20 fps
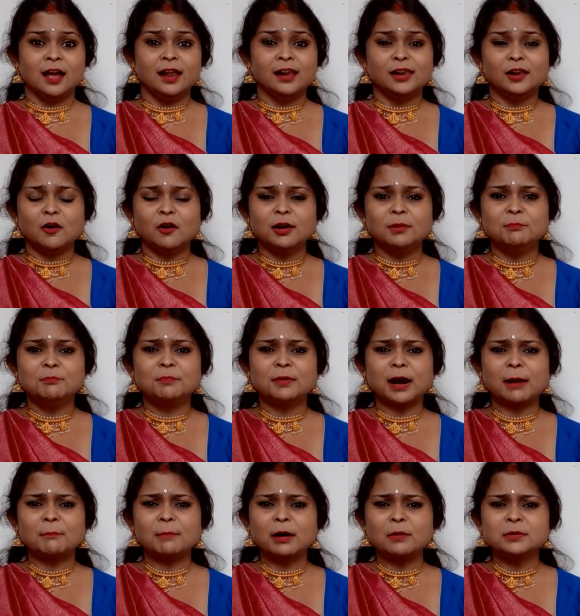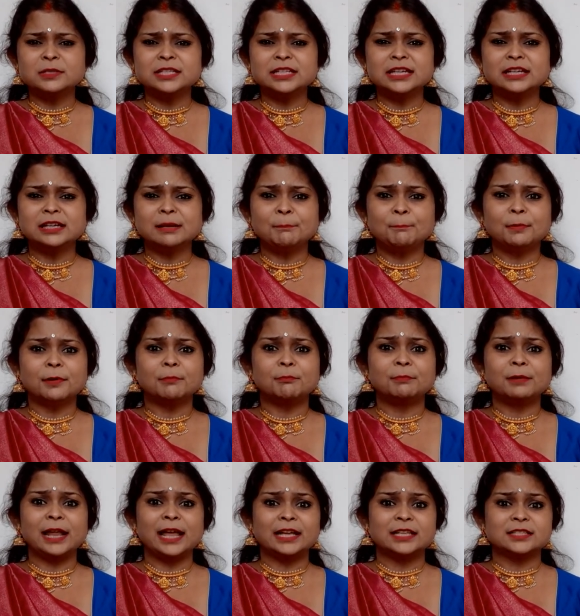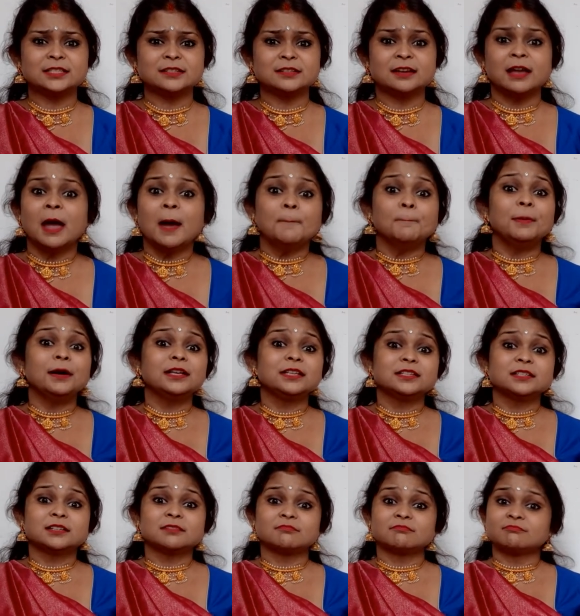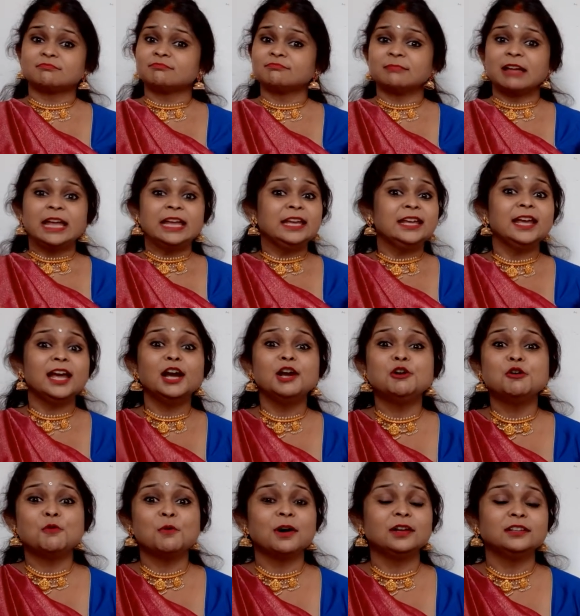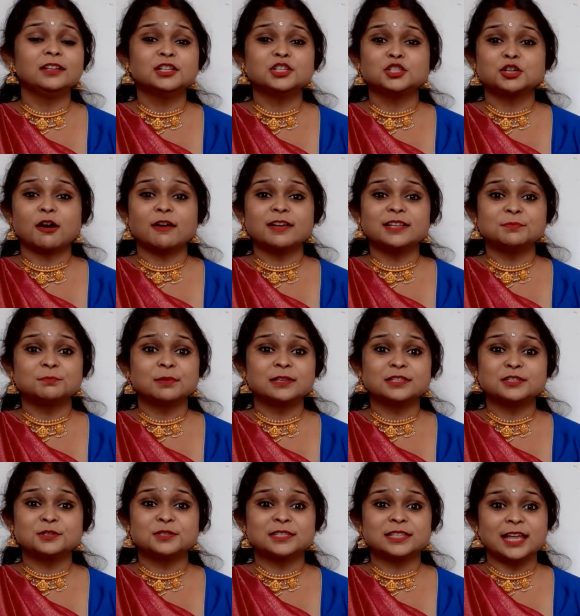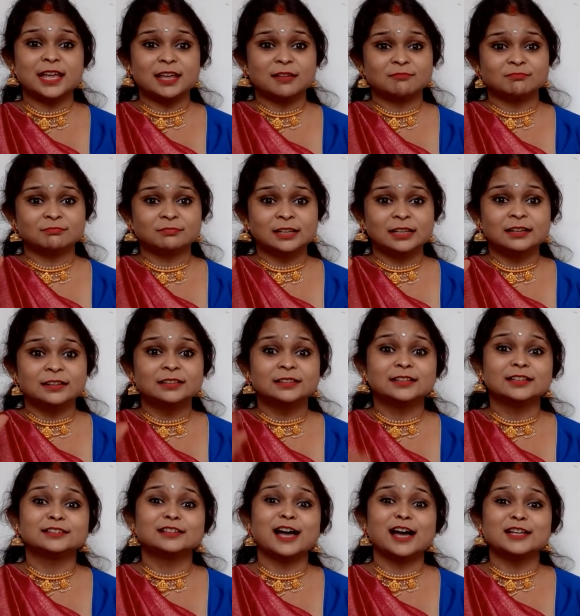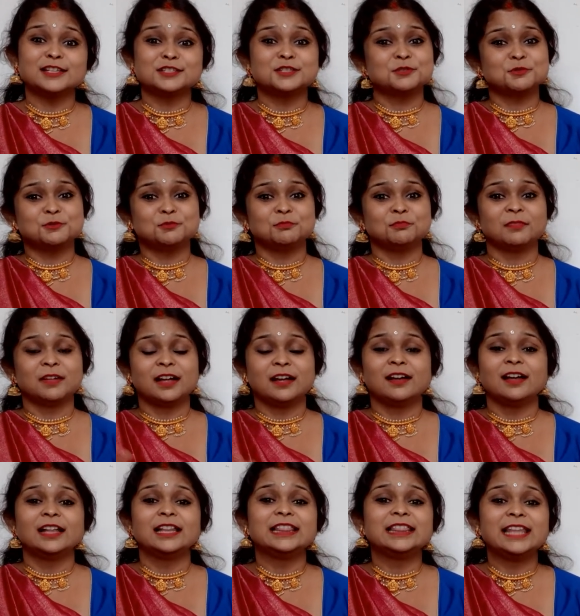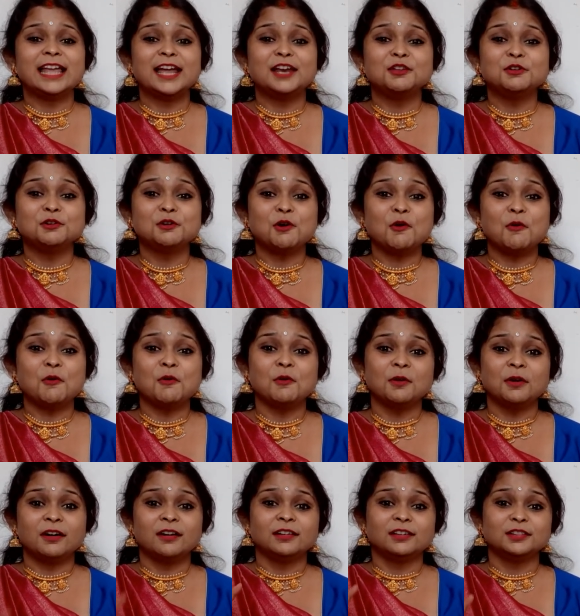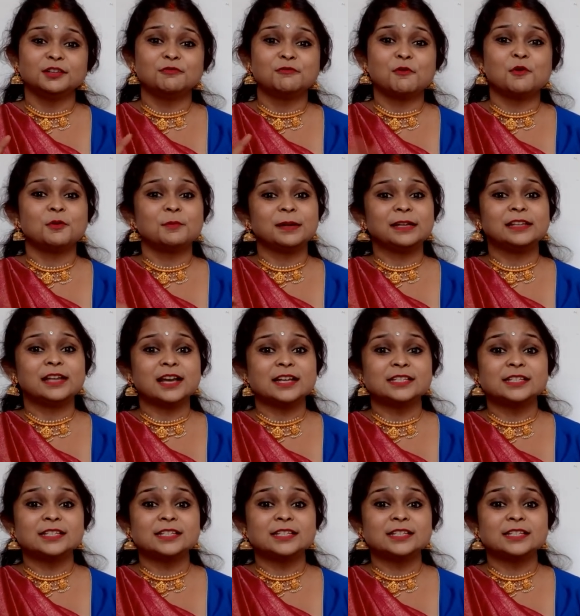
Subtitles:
Lord Brahma was a little perplexed, but he had no other choice but to say, Tathastu, there you go, the 4 Vedas